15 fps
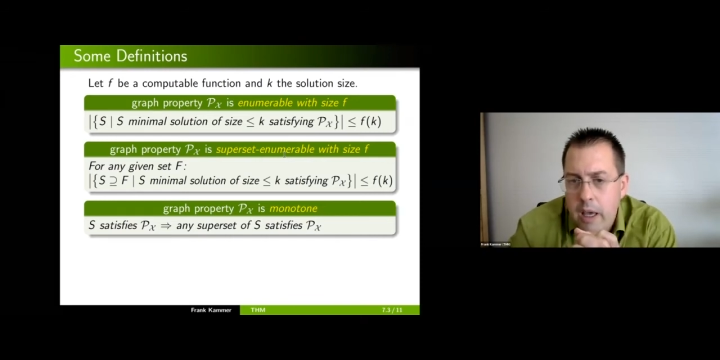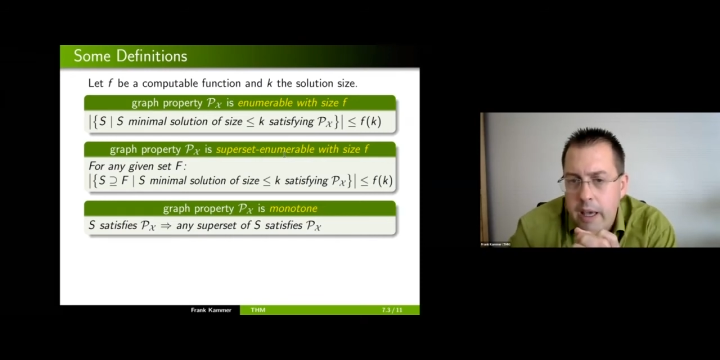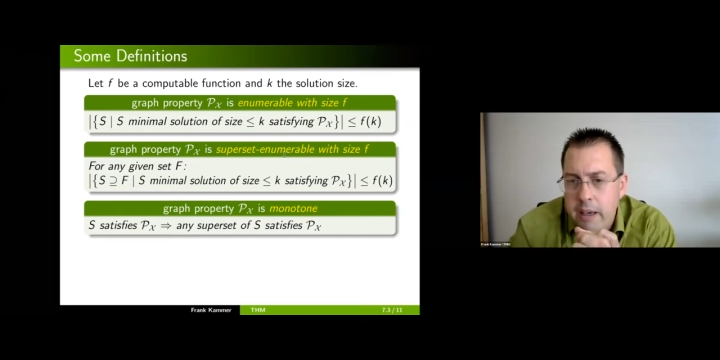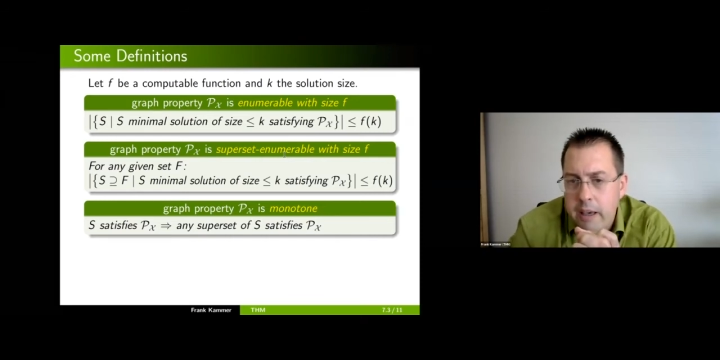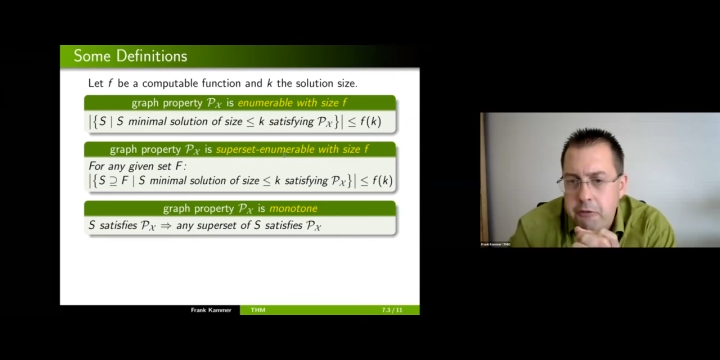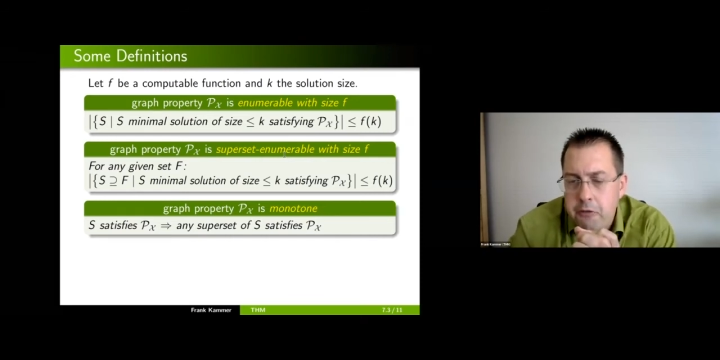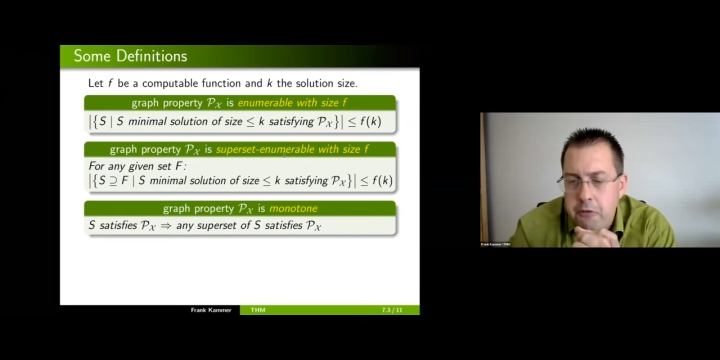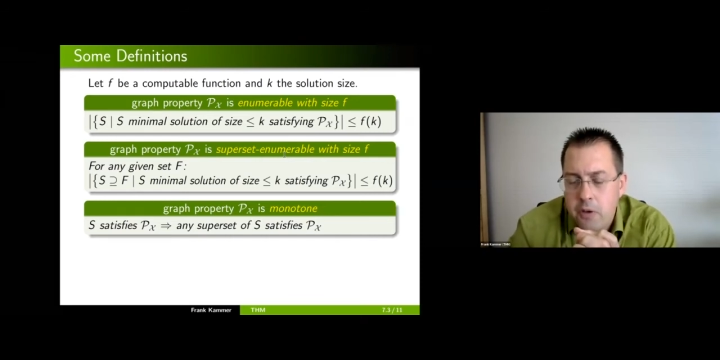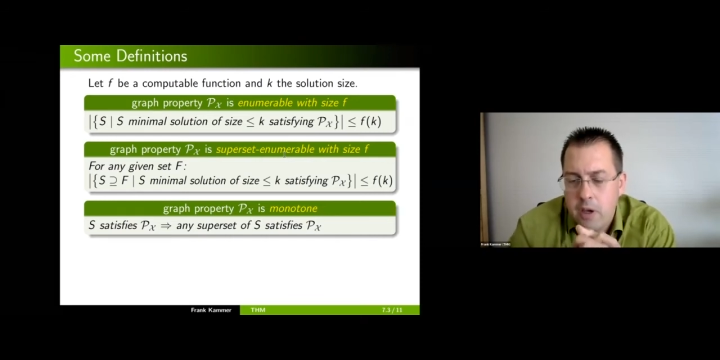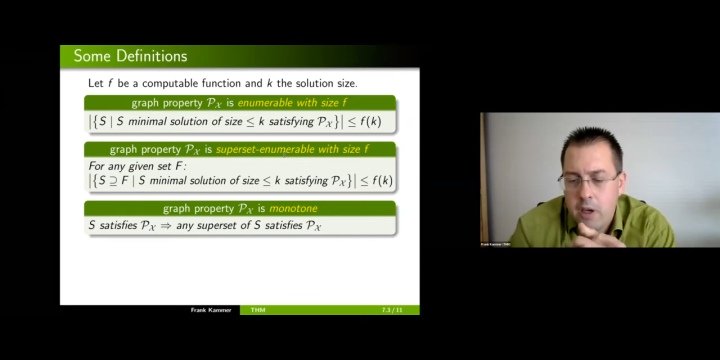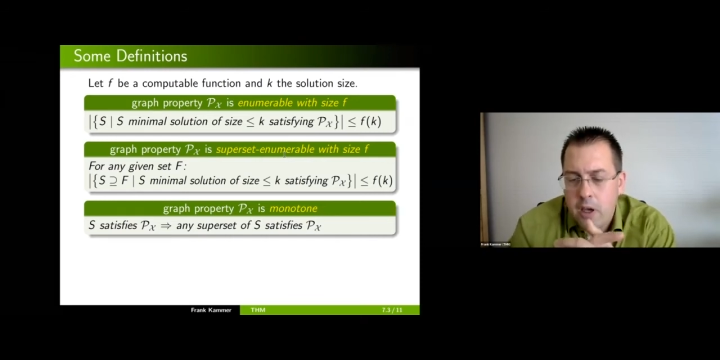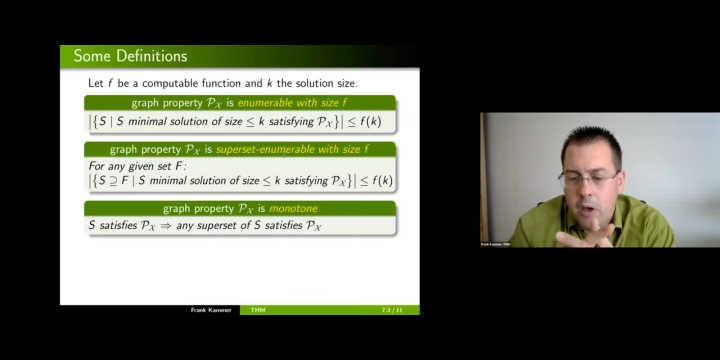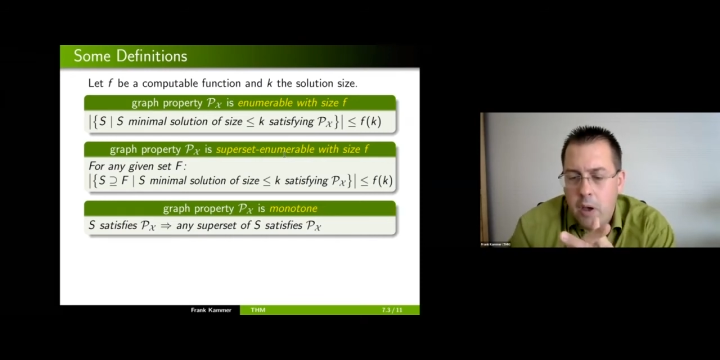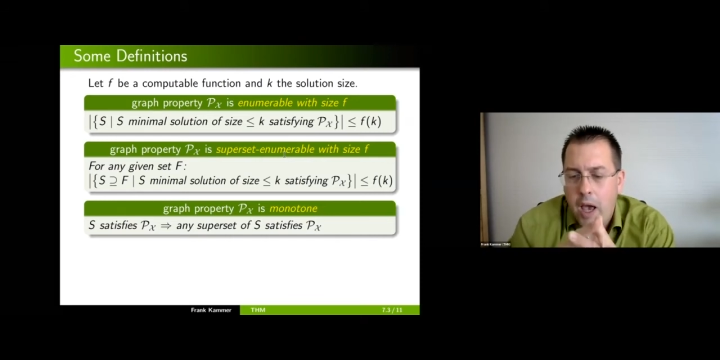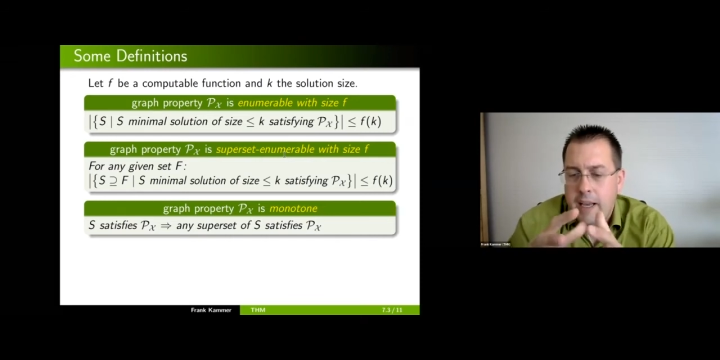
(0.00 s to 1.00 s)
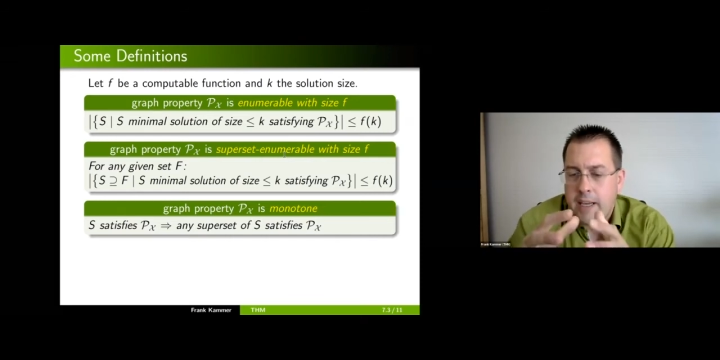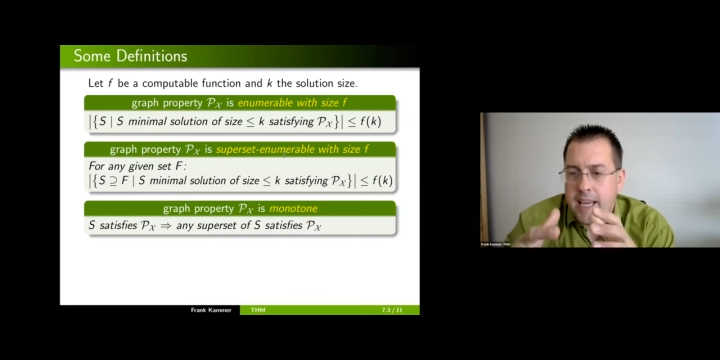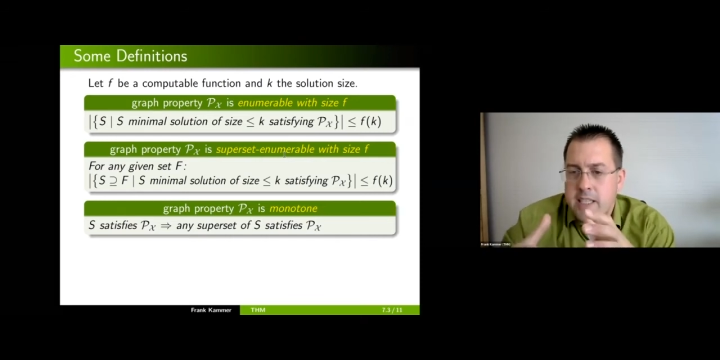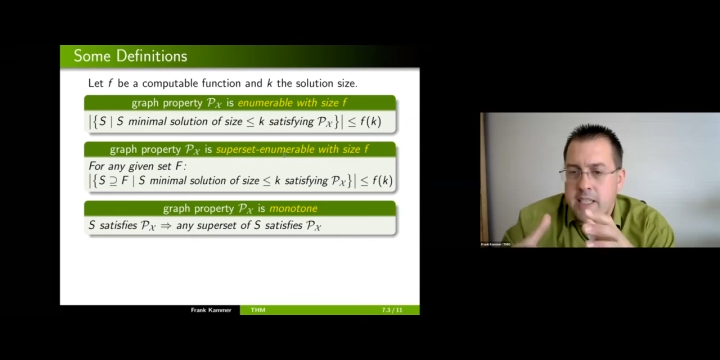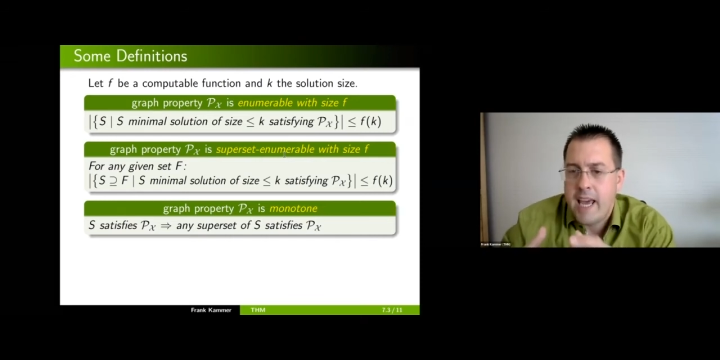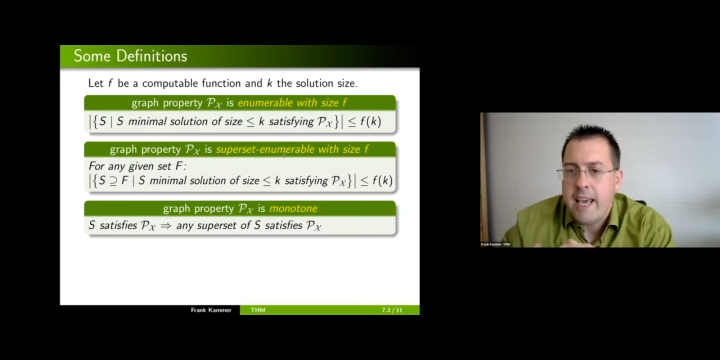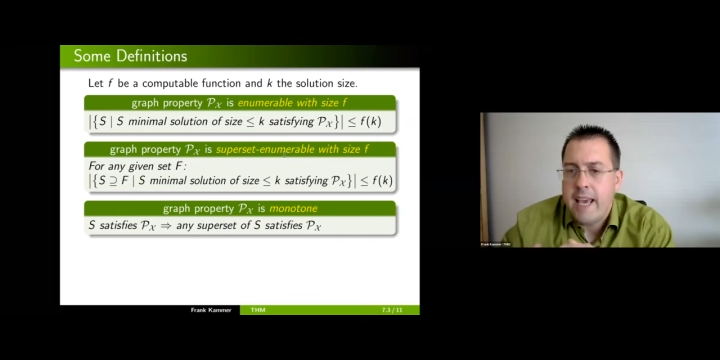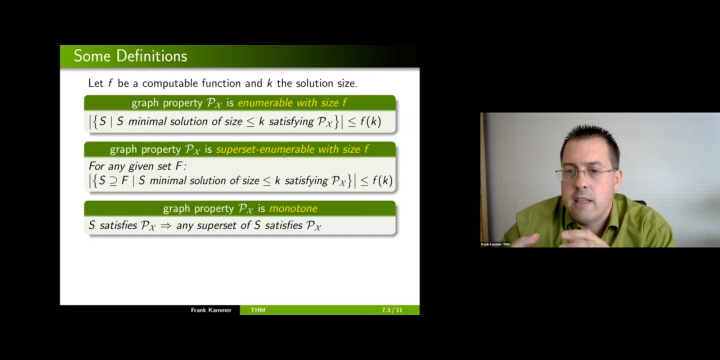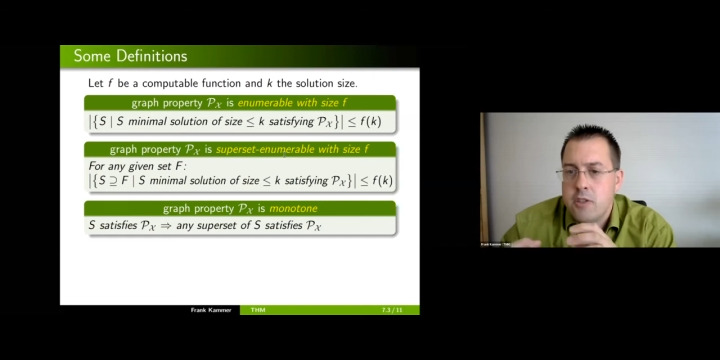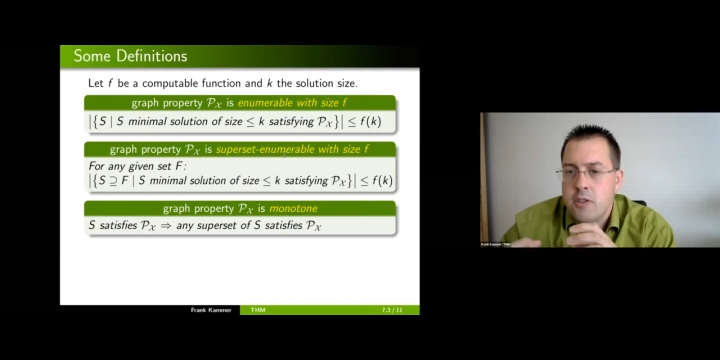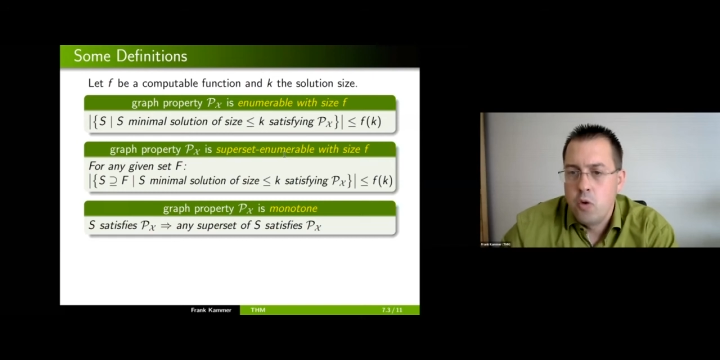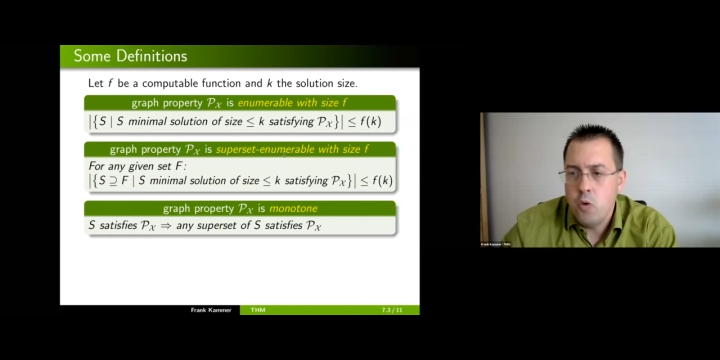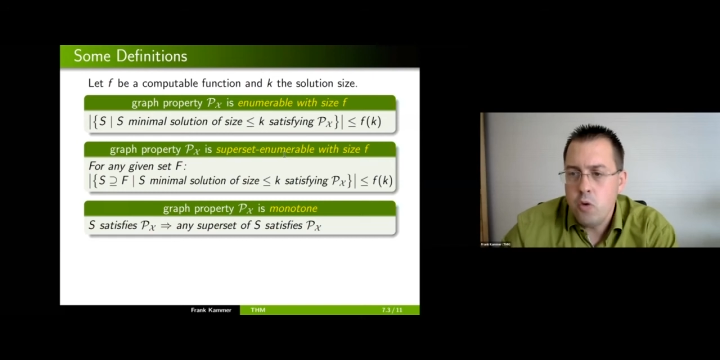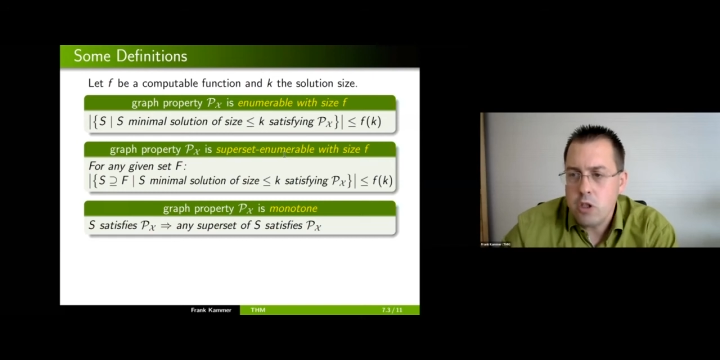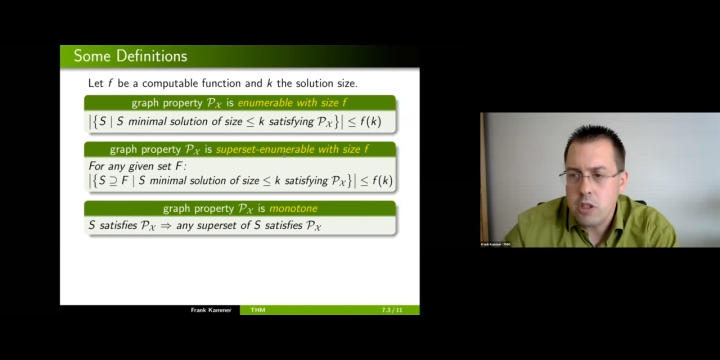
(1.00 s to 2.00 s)
if I can take a
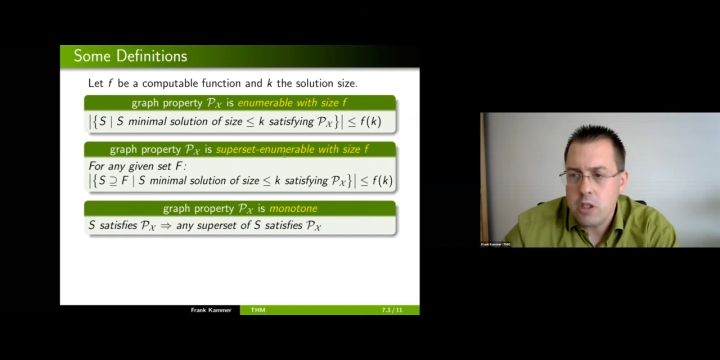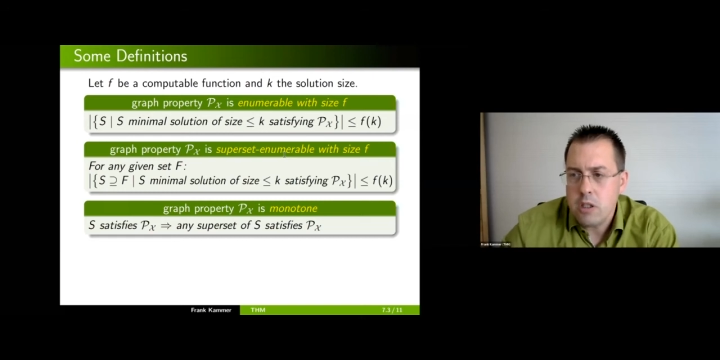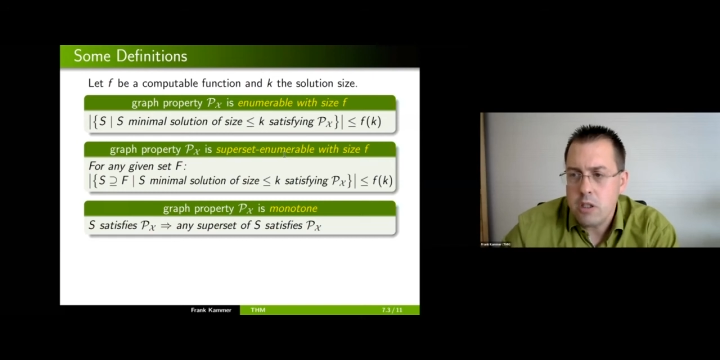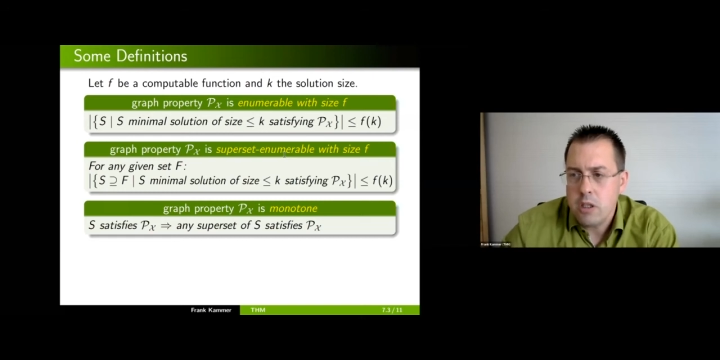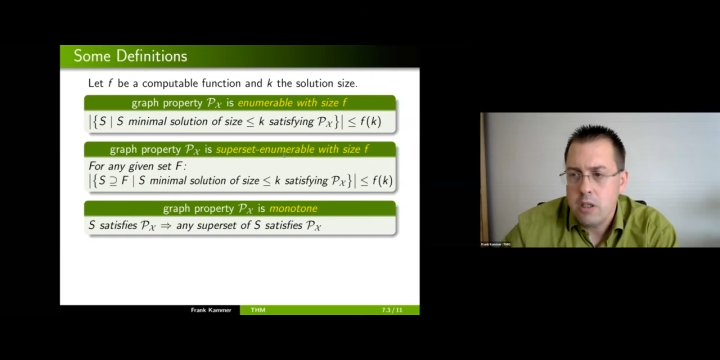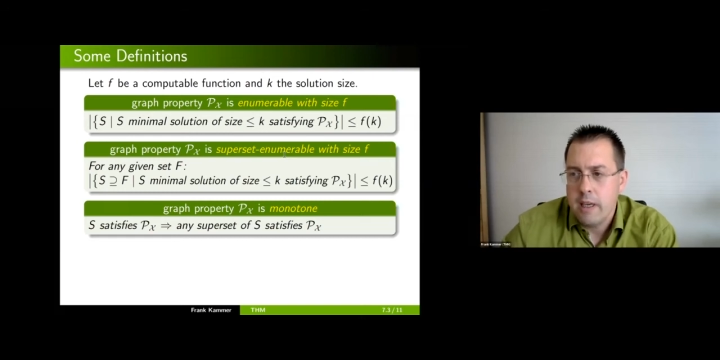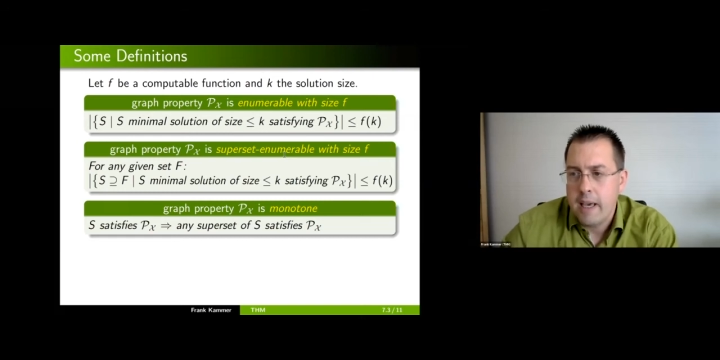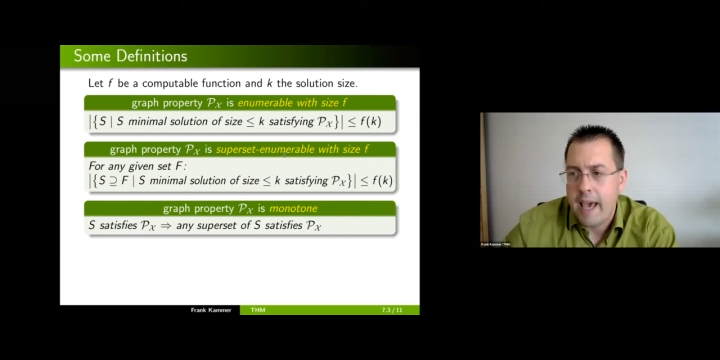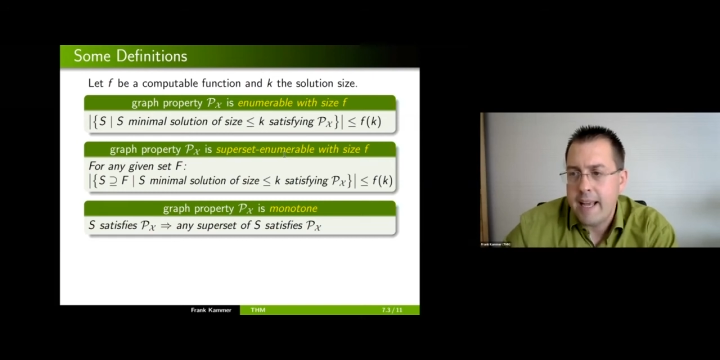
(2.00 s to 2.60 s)
solution,